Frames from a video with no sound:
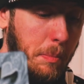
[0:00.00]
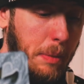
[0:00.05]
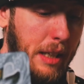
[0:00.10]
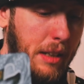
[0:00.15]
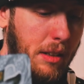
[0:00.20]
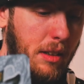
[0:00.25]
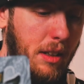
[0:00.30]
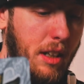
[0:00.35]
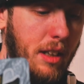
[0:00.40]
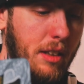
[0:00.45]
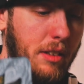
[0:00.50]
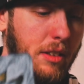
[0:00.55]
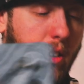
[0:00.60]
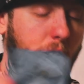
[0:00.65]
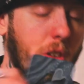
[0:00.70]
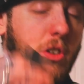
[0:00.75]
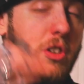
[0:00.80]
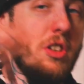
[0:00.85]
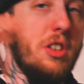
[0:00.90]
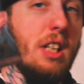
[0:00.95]
better
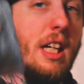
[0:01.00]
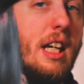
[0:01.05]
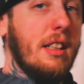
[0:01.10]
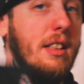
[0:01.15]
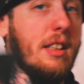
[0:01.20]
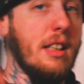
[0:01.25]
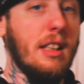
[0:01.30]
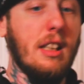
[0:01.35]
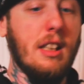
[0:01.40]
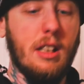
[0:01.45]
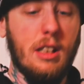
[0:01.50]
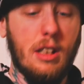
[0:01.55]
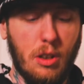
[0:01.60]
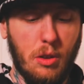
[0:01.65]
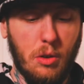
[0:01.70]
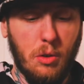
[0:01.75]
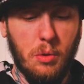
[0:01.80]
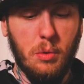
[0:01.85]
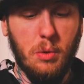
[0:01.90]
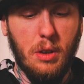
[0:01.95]
understanding
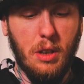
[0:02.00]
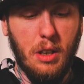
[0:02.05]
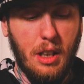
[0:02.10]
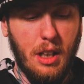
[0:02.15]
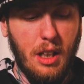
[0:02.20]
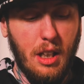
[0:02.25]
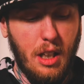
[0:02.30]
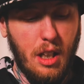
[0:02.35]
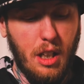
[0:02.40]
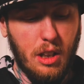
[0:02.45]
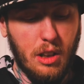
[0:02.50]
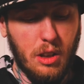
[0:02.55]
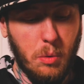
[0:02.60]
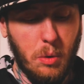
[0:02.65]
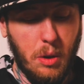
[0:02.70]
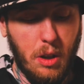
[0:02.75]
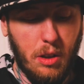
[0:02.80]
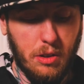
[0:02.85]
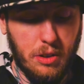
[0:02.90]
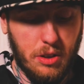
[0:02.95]
you.
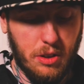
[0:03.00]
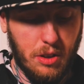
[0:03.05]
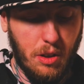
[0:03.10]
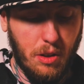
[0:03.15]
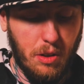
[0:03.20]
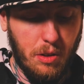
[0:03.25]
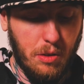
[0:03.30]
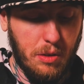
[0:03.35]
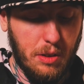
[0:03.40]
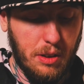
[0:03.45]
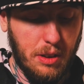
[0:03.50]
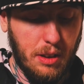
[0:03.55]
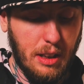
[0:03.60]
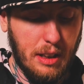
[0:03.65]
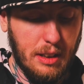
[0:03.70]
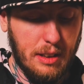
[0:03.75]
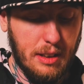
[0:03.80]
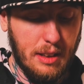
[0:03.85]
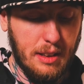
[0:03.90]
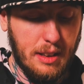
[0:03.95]
You also
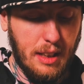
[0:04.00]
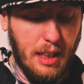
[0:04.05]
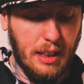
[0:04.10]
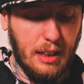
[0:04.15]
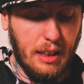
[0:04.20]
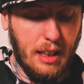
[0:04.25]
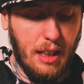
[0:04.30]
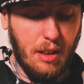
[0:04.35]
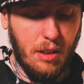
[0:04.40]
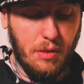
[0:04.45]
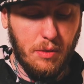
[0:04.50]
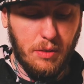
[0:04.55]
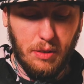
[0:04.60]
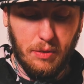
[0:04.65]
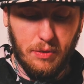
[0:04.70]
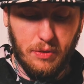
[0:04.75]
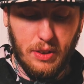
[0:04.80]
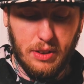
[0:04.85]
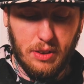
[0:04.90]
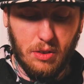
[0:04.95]
need to take care of
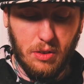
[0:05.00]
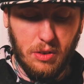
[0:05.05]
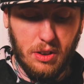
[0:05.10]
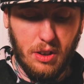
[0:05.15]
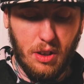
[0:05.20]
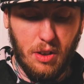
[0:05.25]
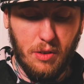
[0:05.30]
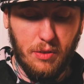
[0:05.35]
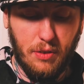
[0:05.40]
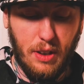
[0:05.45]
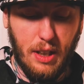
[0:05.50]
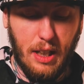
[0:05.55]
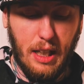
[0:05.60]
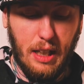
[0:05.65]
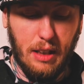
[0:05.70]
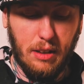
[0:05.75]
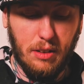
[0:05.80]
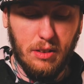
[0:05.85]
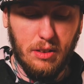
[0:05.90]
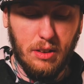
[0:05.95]
your physical self
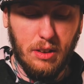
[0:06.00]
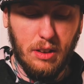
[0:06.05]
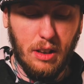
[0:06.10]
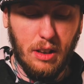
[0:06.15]
and,